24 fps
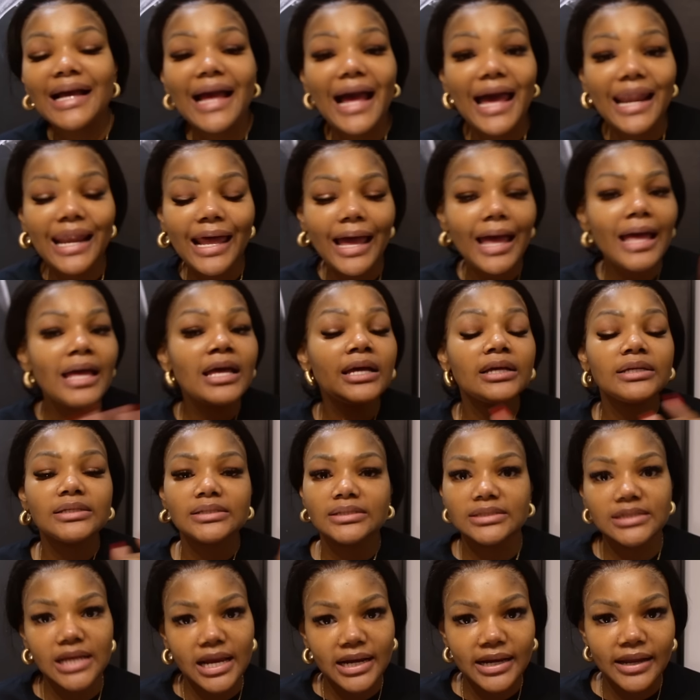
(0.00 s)
color,
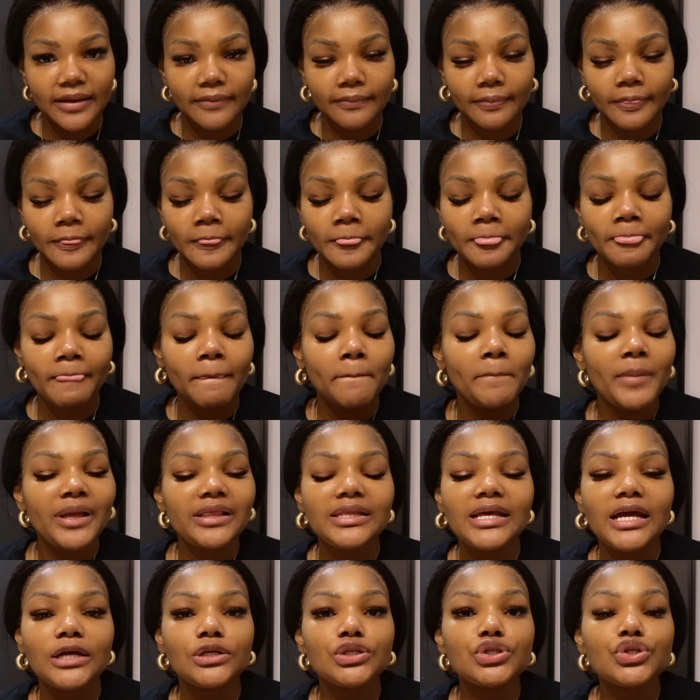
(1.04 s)
stunning, but
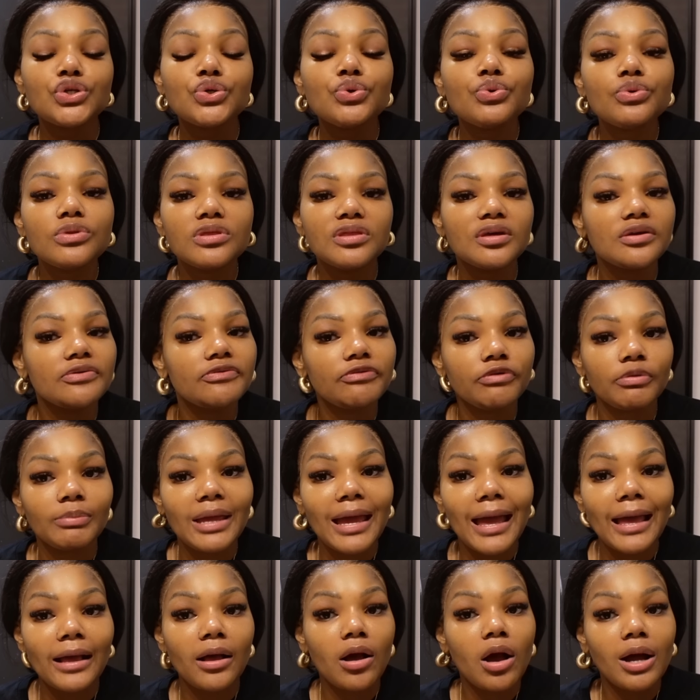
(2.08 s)
they are too thin for me.
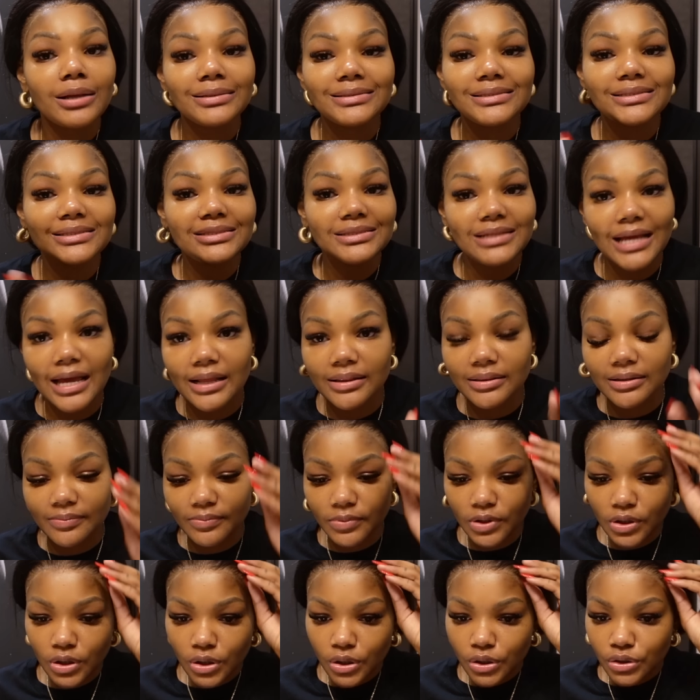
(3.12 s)
I can't stand
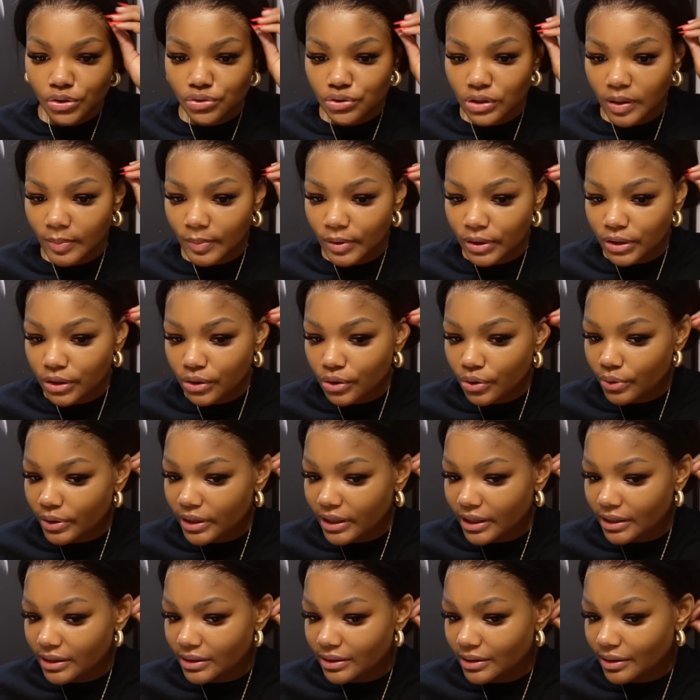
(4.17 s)
them. So I'm gonna go
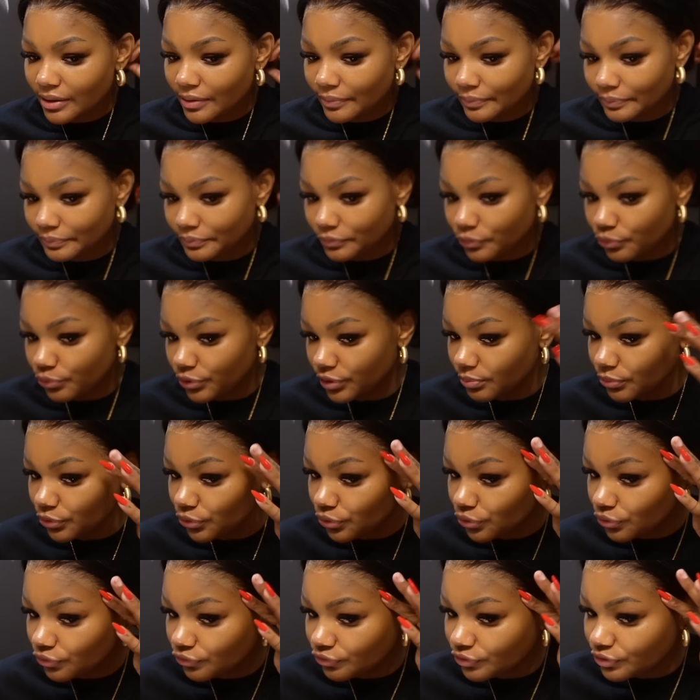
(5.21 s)
get them
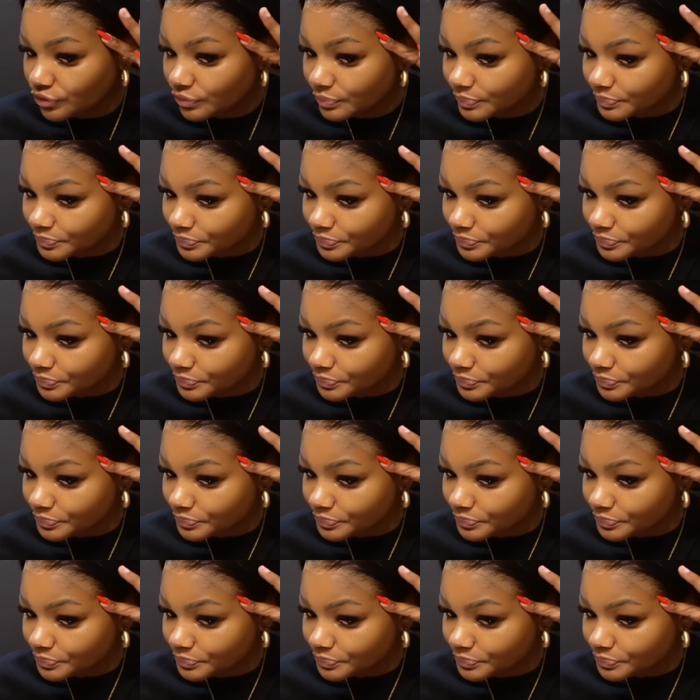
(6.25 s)
removed.